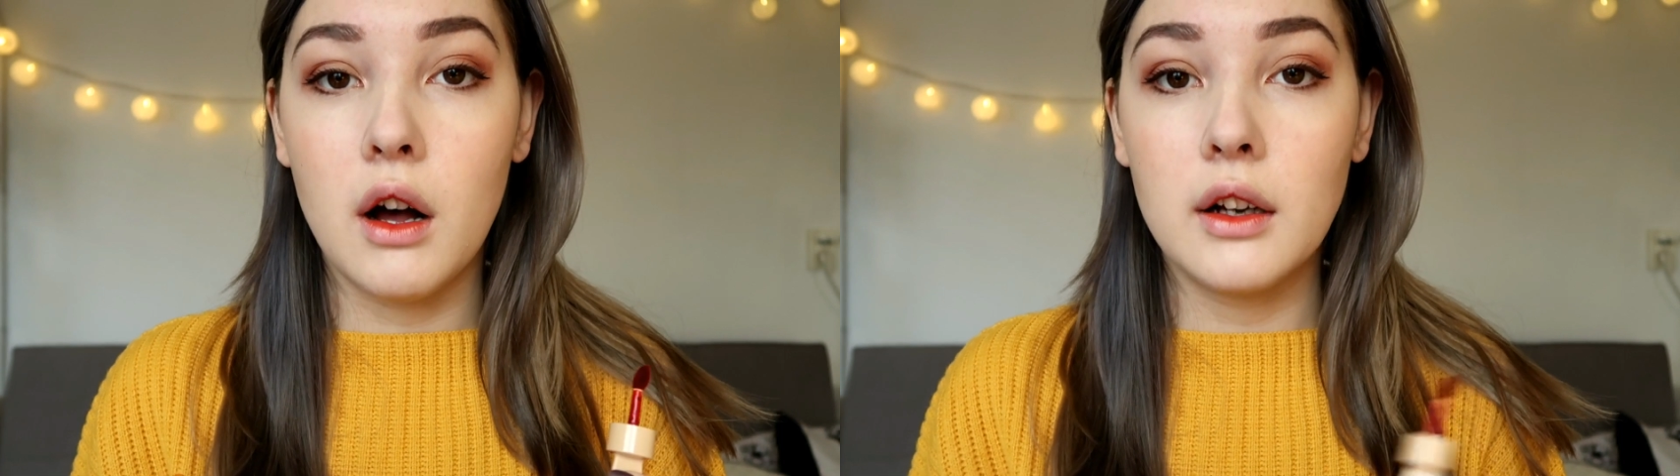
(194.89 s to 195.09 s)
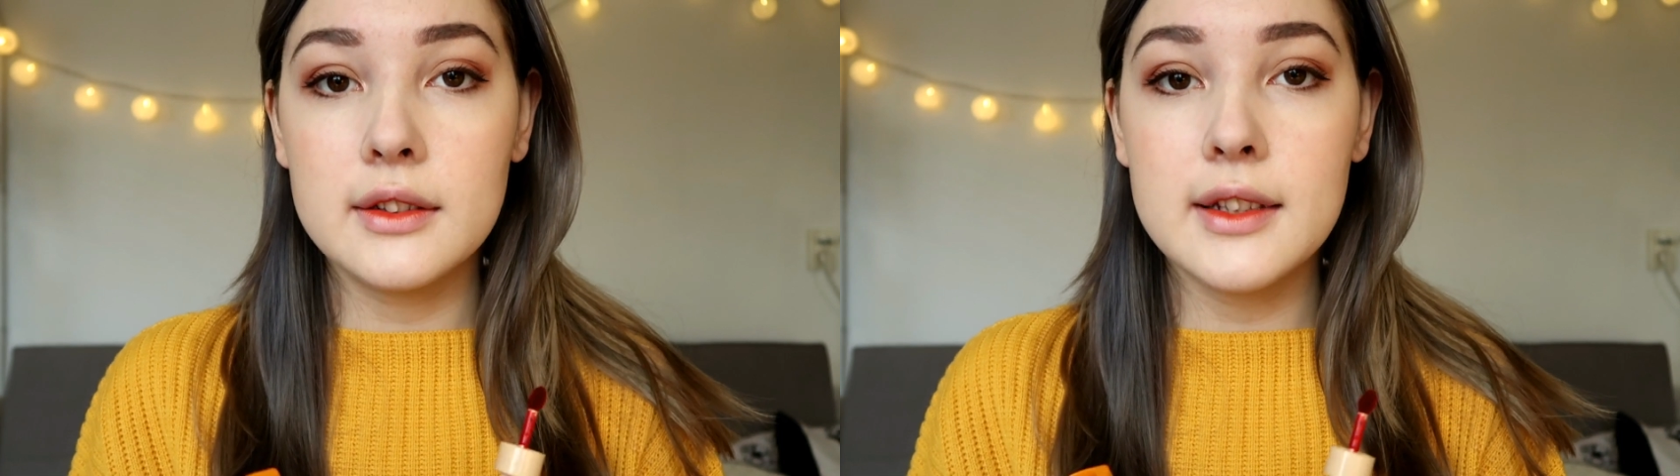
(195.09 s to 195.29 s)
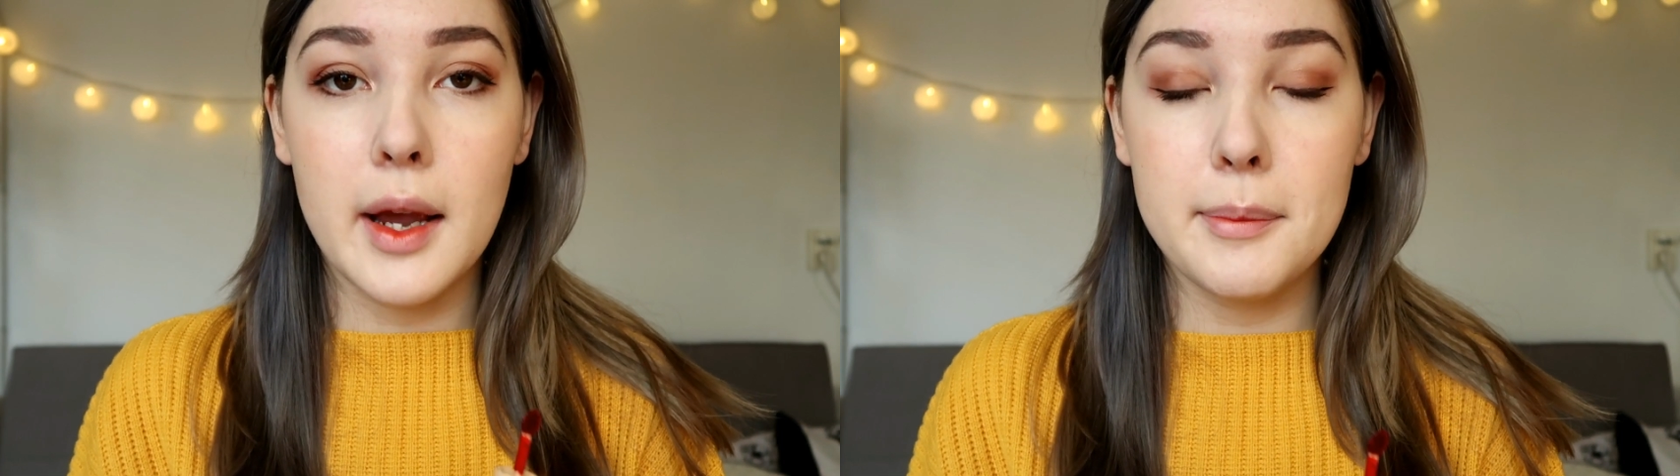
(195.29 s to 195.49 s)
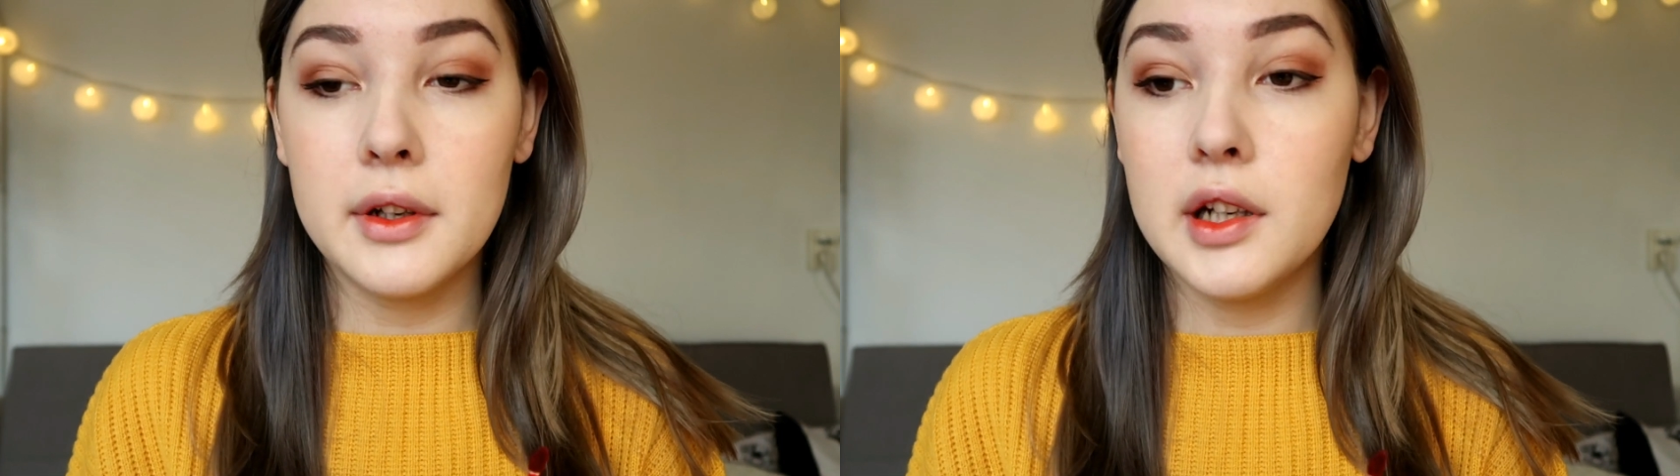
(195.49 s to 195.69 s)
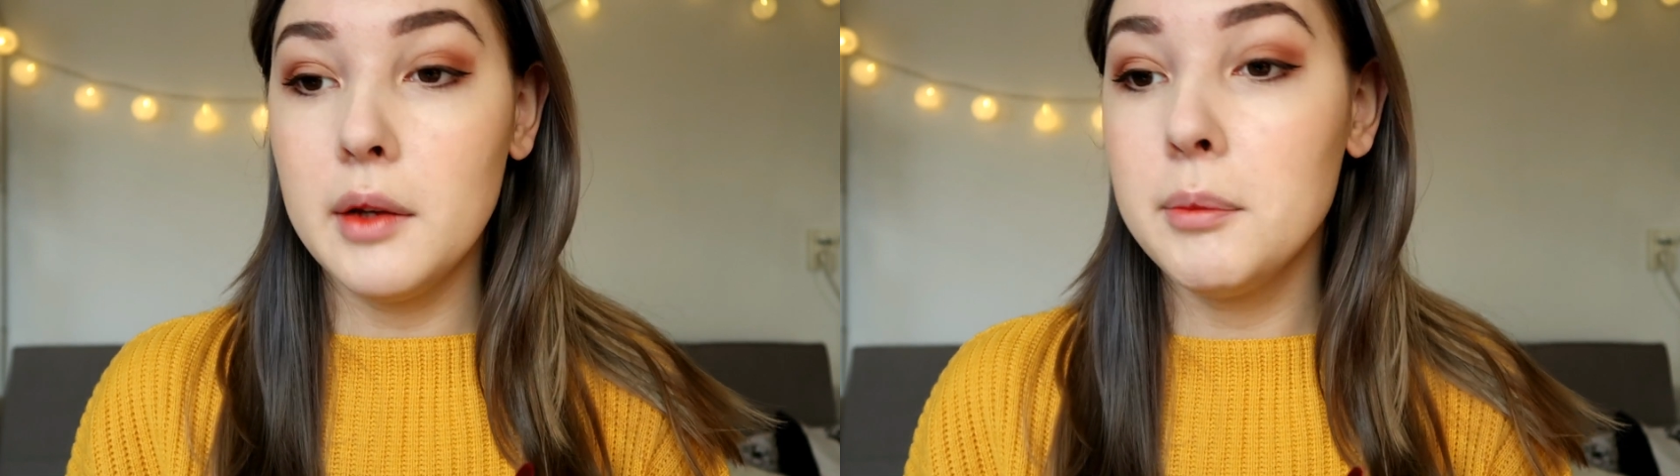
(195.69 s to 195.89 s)
on type
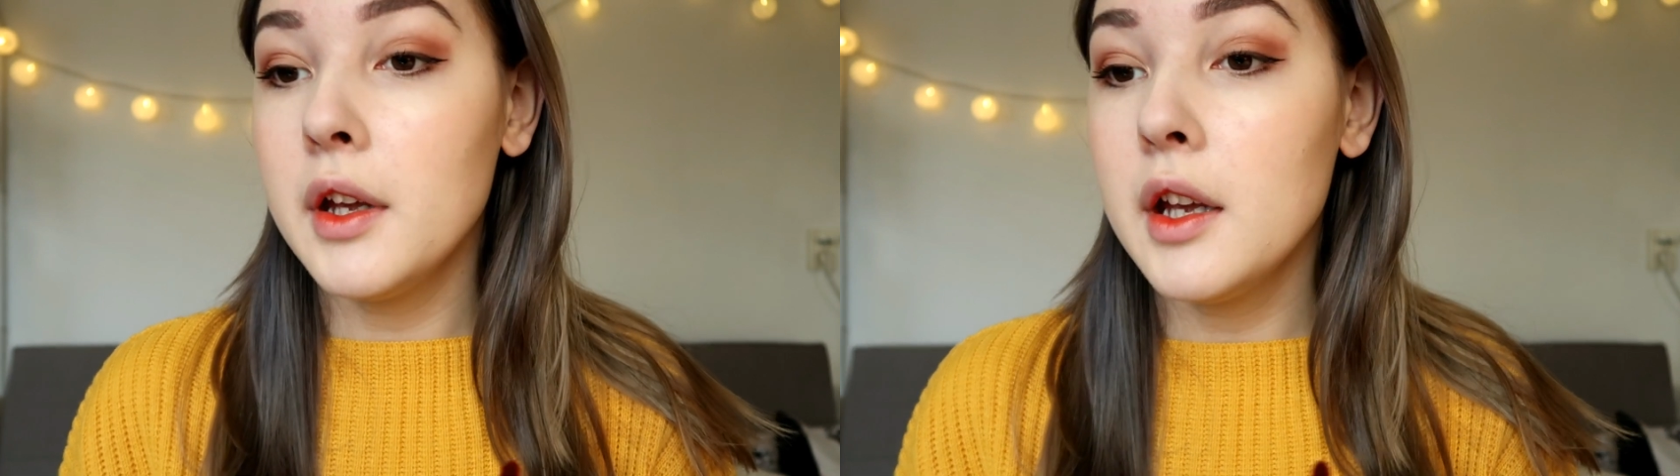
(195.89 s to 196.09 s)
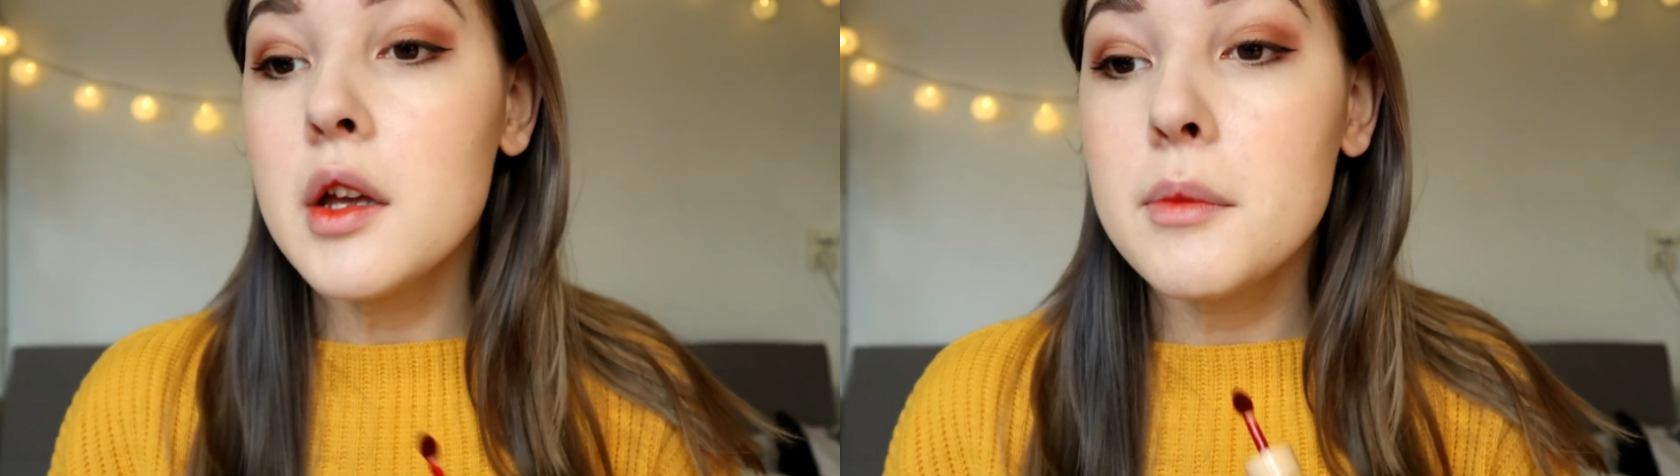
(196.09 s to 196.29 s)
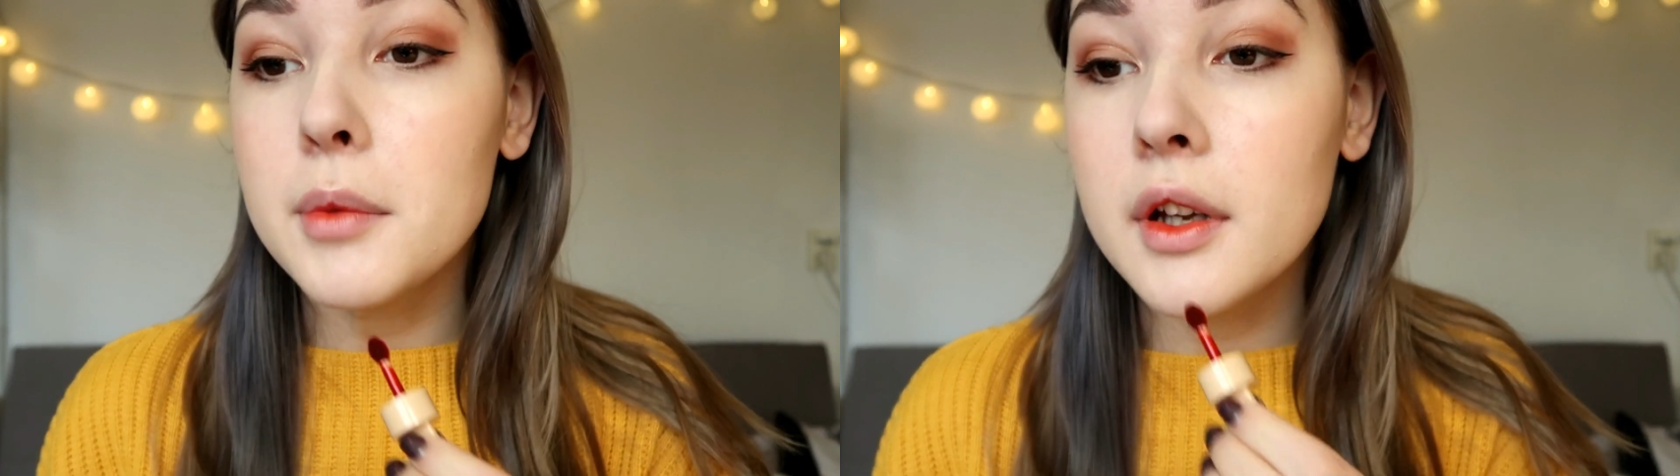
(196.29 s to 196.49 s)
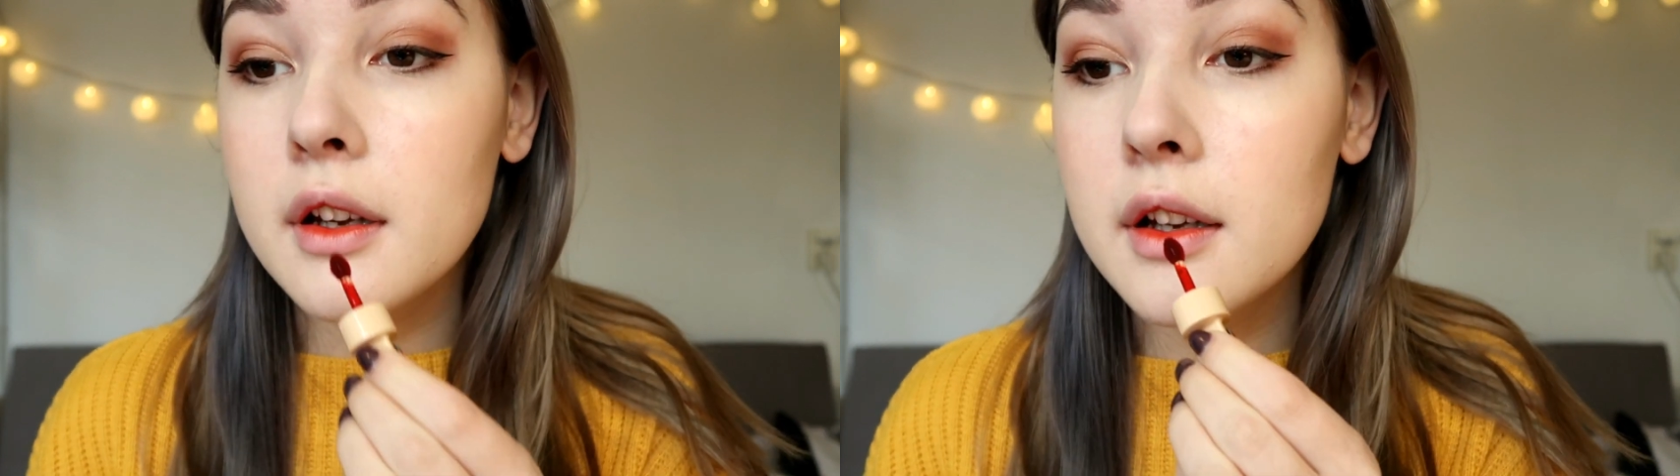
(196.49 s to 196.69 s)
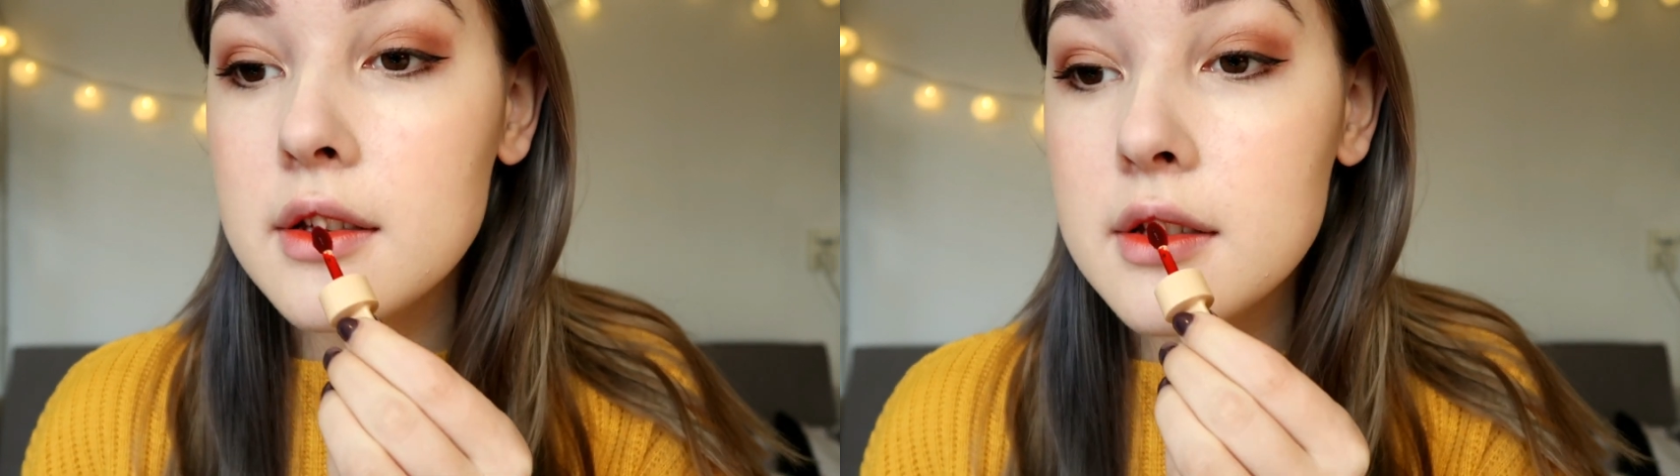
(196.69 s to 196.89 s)
of lip,
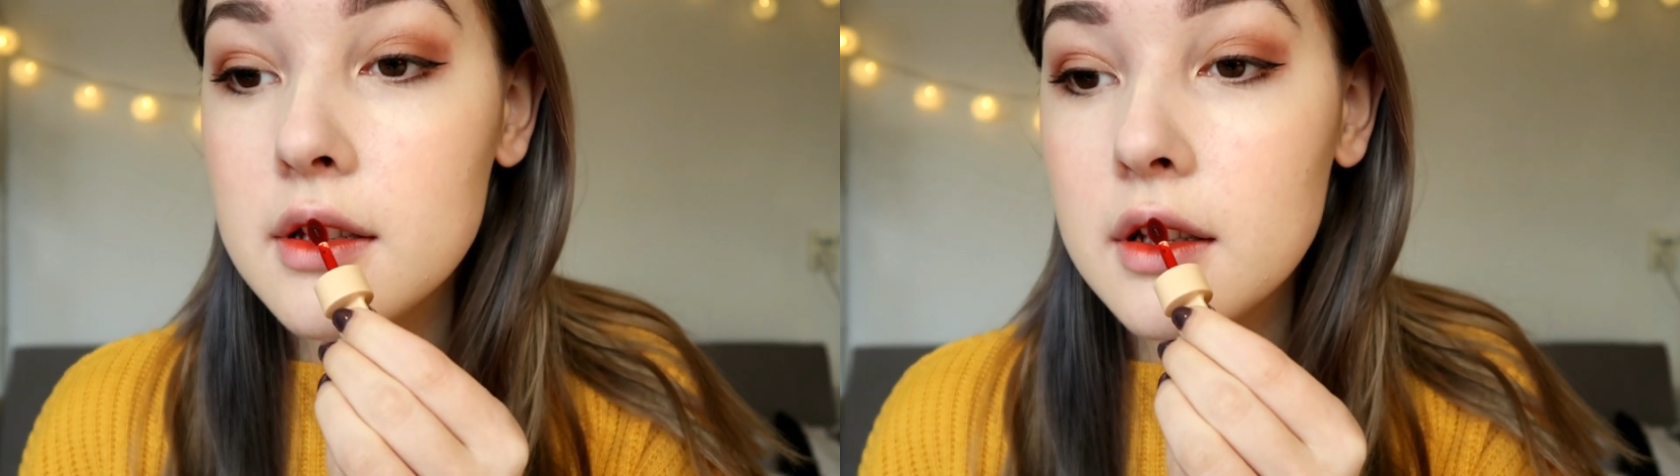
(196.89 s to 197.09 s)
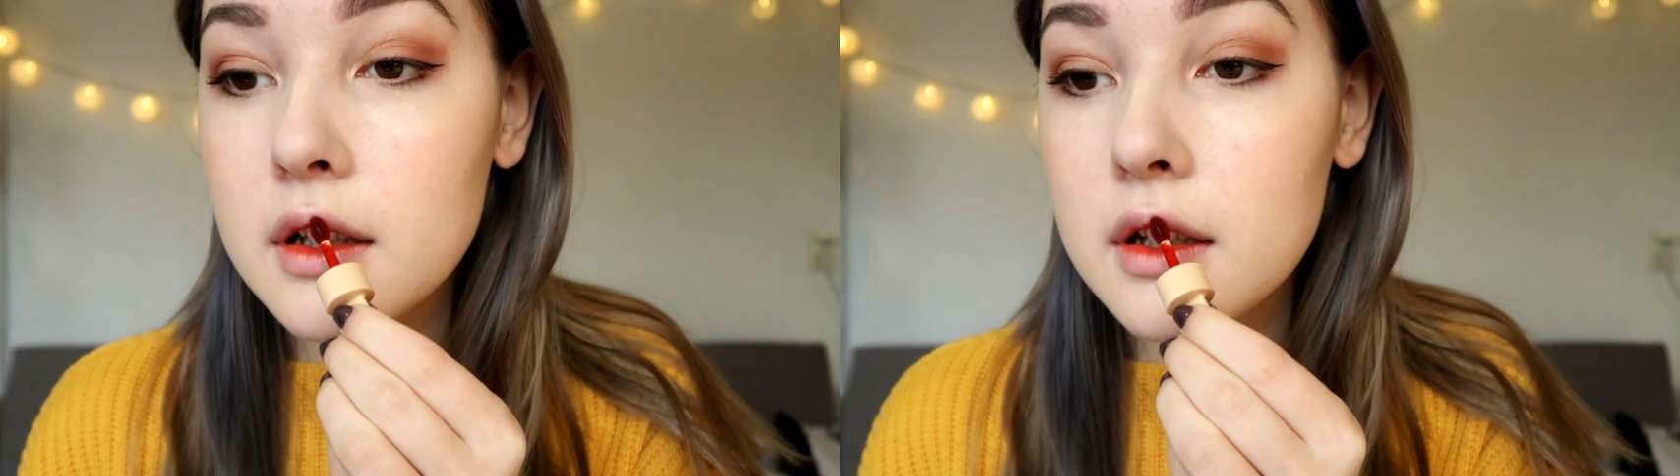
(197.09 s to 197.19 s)
because